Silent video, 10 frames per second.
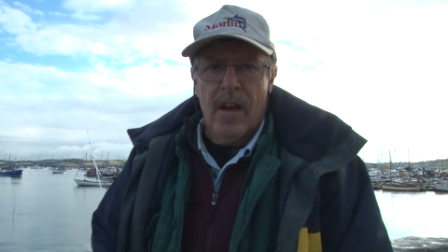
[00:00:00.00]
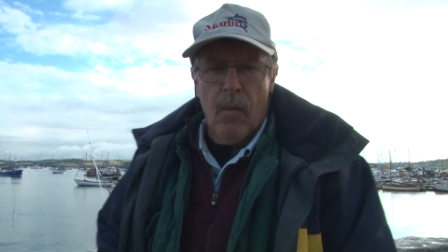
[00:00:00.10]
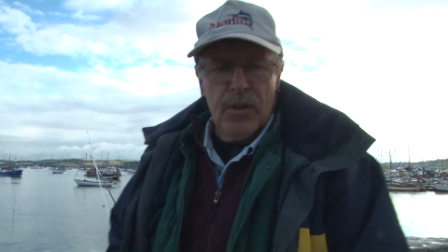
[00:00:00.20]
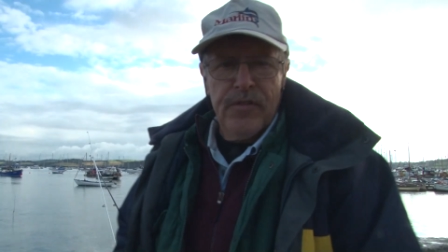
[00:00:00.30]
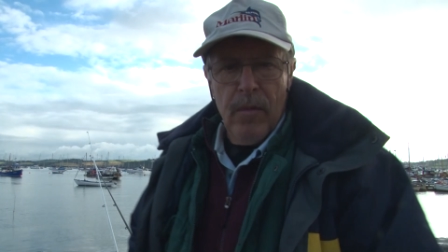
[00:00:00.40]
And
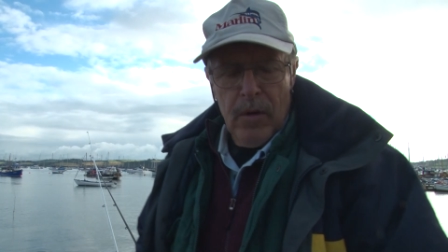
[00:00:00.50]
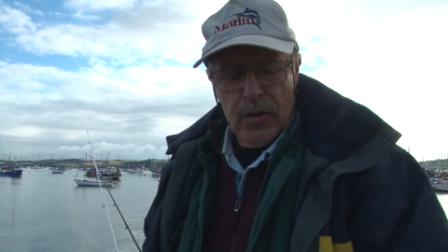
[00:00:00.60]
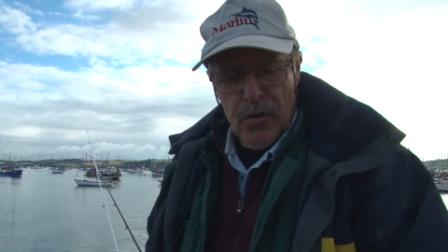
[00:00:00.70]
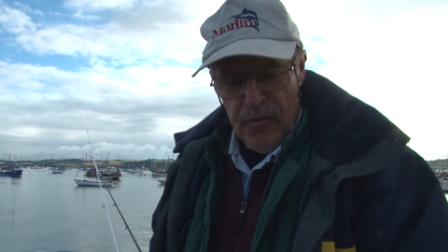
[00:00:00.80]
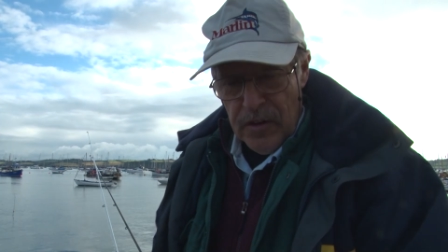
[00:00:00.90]
once you've had one or
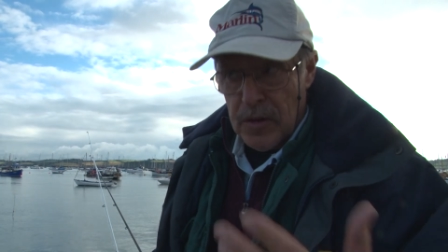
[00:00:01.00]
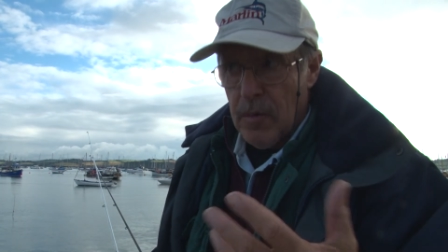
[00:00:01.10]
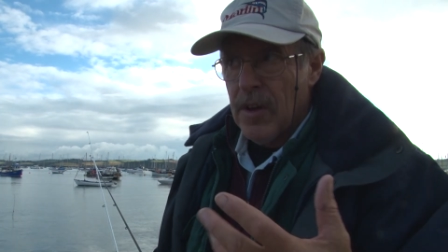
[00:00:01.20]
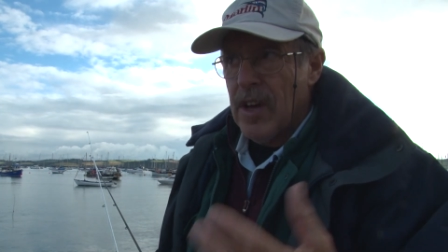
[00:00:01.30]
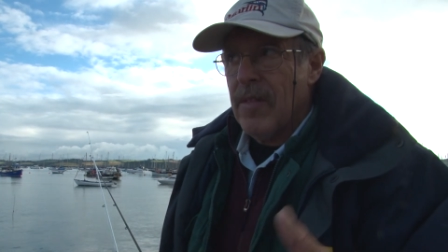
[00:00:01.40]
two fish, you
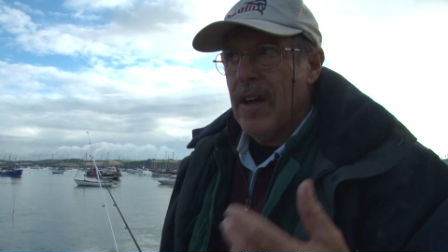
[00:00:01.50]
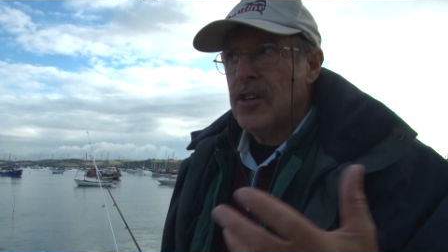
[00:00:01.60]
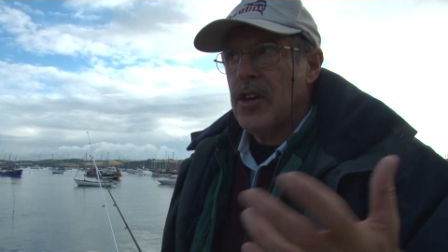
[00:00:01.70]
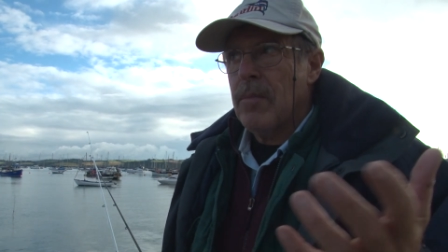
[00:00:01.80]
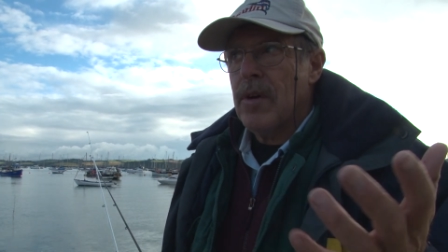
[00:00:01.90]
want to keep that
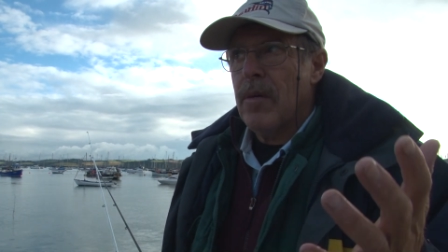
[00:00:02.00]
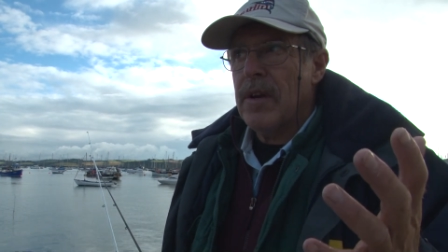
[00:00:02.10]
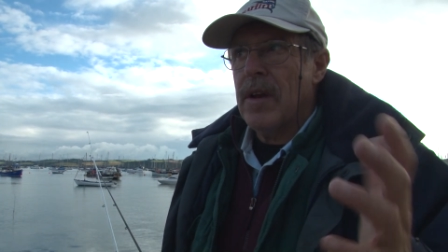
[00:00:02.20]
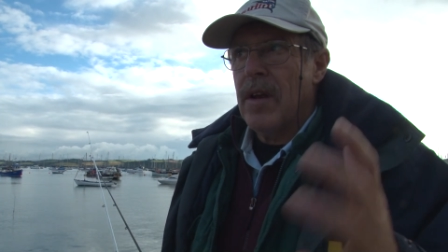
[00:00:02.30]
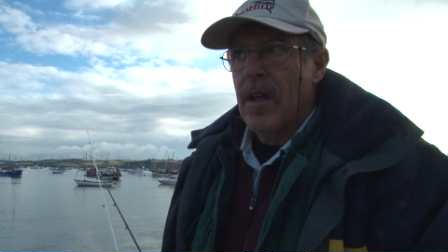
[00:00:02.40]
chum going
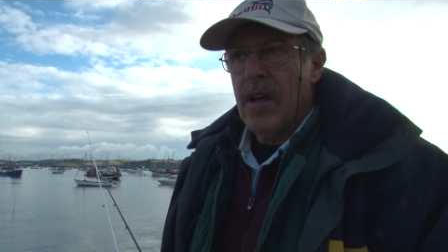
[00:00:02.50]
in.